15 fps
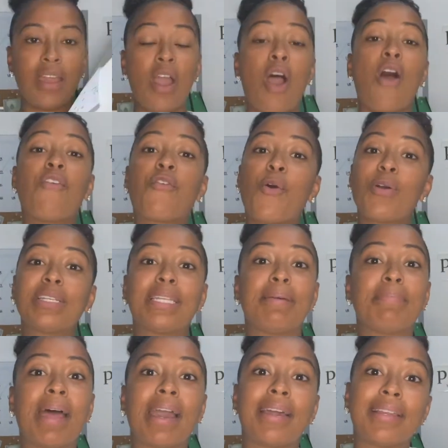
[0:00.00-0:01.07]
Of course, I'm
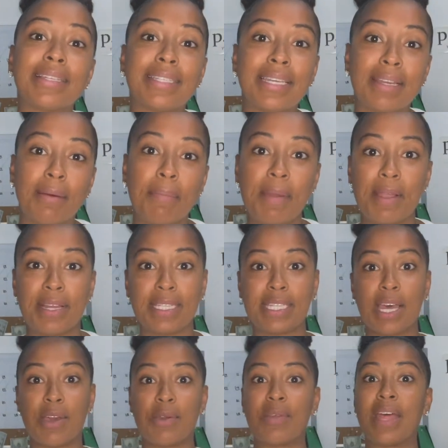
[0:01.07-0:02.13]
not going to sit up here and
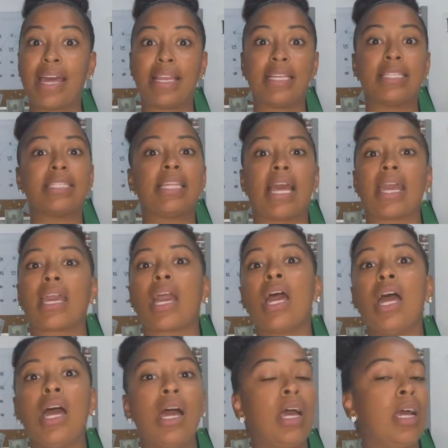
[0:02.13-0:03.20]
tell you that it's like
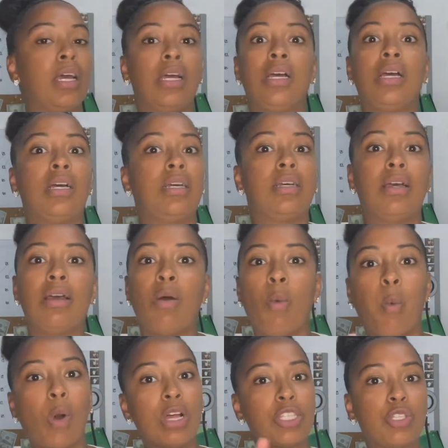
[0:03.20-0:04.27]

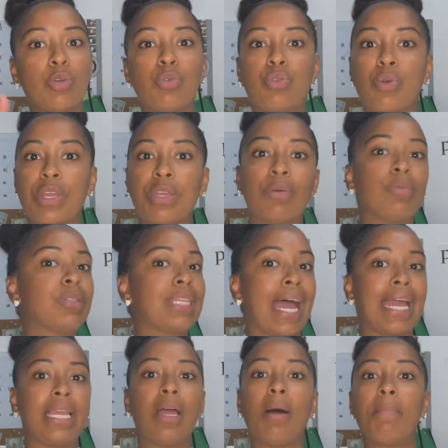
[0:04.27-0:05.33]
1, 2, 3, you
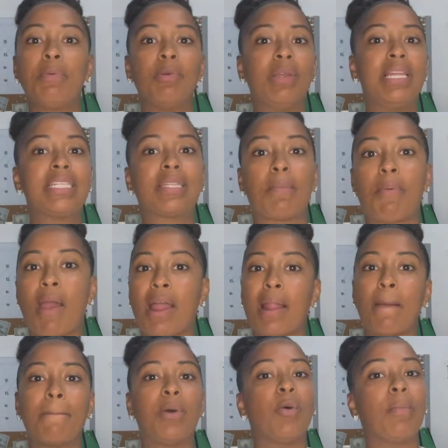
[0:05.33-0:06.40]
sign up, you list a
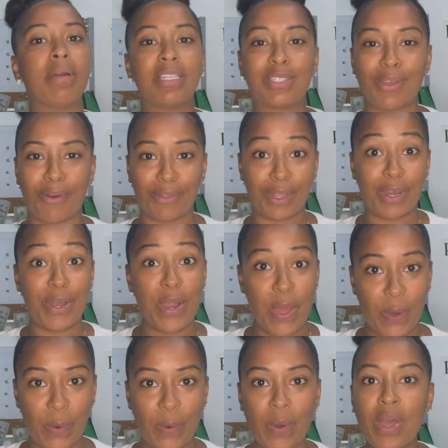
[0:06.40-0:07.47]
product, boom, it's sold.
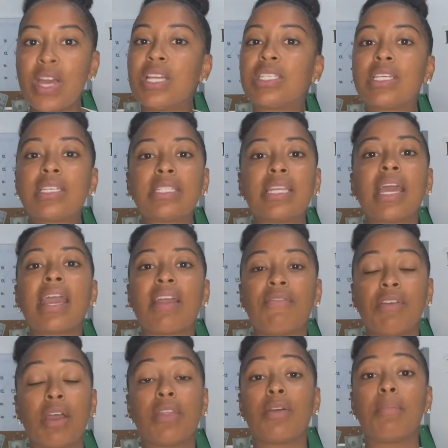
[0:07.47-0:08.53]
No. Just like every
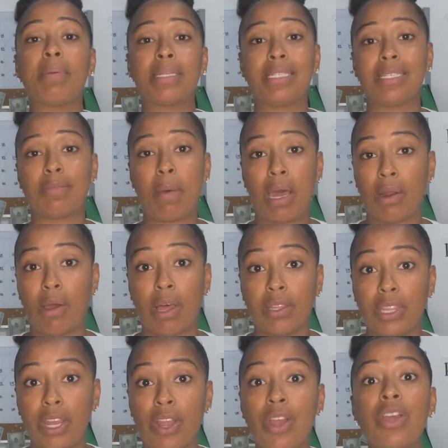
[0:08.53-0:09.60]
other business model out
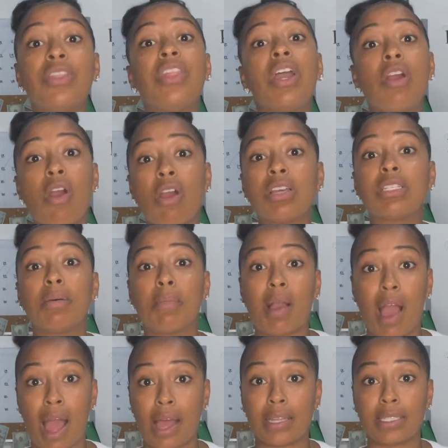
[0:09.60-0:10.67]
there, there are some
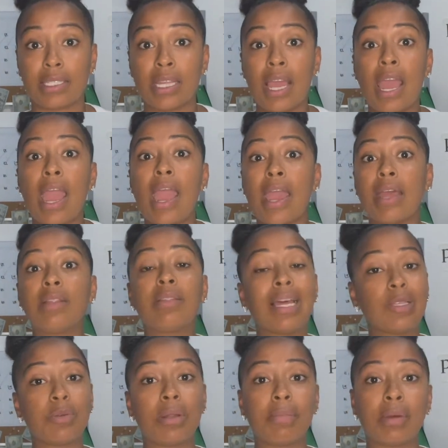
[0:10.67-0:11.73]
cons. And that's
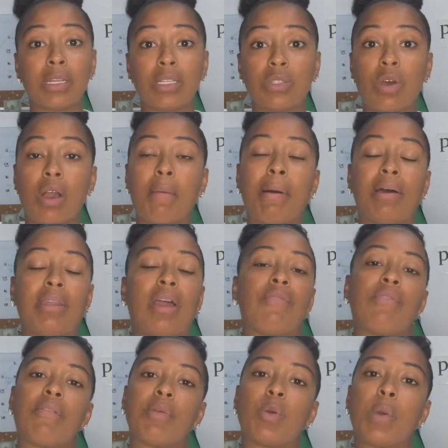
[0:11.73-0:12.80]
what I'm going to talk about now
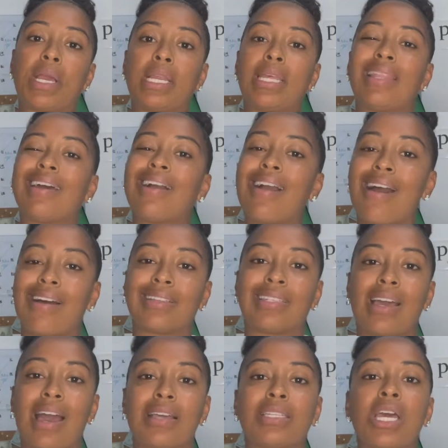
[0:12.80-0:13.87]
very quickly, the cons,
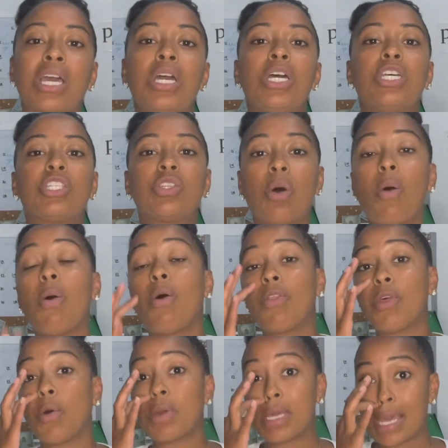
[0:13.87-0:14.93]
guys. So
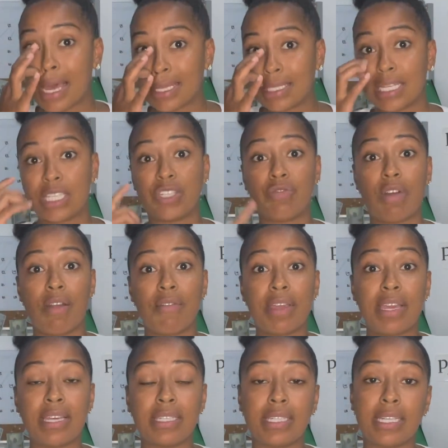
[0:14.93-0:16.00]
although, yes, it's very
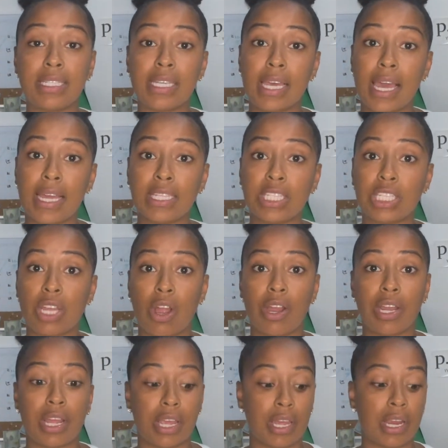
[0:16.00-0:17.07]
easy to get
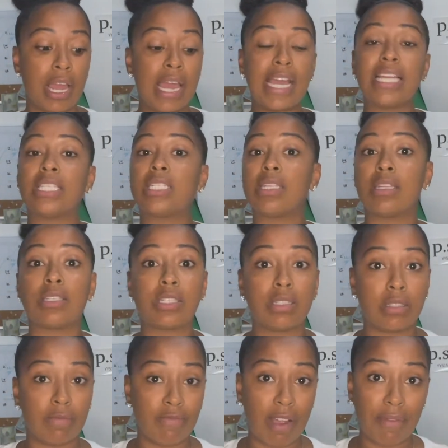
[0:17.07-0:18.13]
started, it's
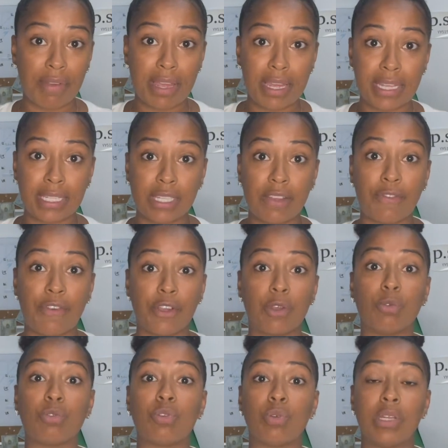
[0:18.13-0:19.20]
very easy for you
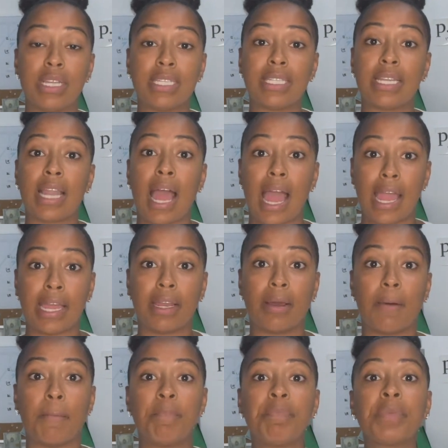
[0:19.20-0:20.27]
to list an item.